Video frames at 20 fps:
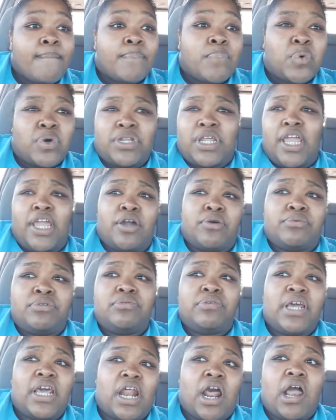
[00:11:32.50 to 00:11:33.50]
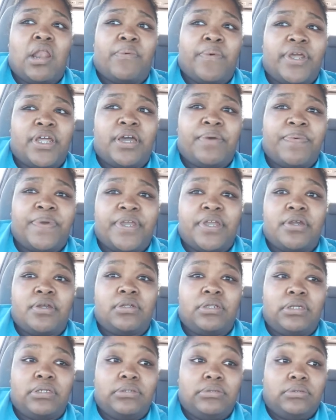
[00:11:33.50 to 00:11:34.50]
Well, they gonna do that all the way up here?
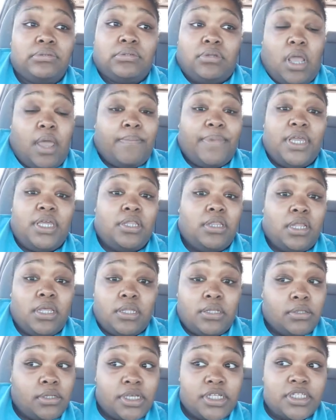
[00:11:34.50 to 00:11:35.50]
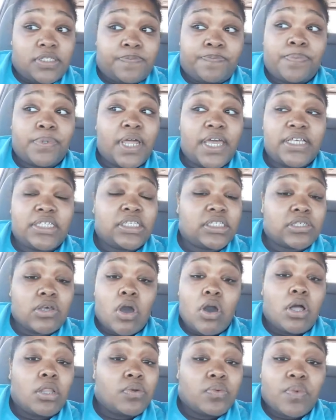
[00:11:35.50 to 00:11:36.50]
I mean, it's places
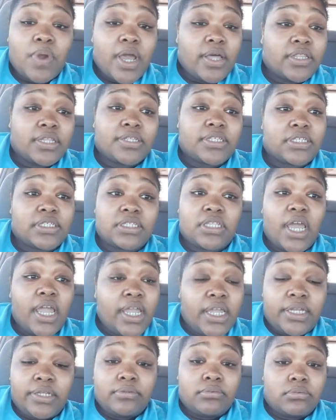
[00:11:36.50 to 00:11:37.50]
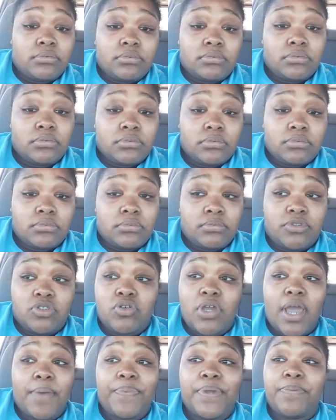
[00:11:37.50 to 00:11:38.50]
all around the state. You
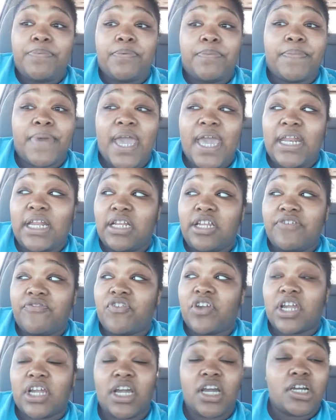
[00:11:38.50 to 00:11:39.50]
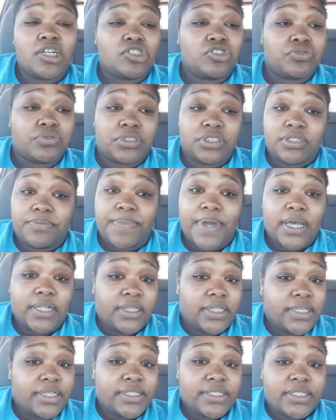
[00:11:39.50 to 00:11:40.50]
got people mad in different countries about
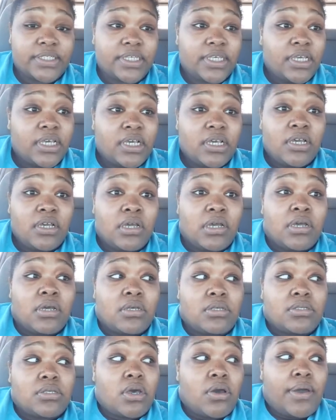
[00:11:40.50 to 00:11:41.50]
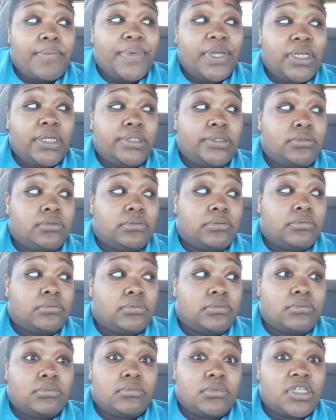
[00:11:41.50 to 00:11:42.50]
this. So, I mean,
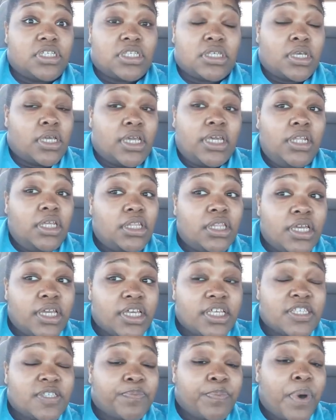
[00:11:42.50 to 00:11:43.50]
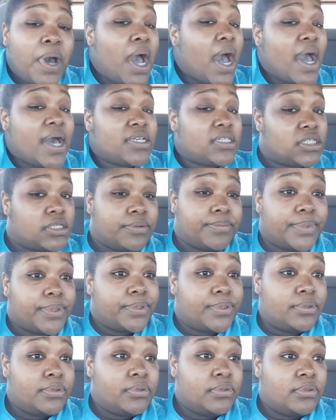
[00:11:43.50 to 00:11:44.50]
anything is possible.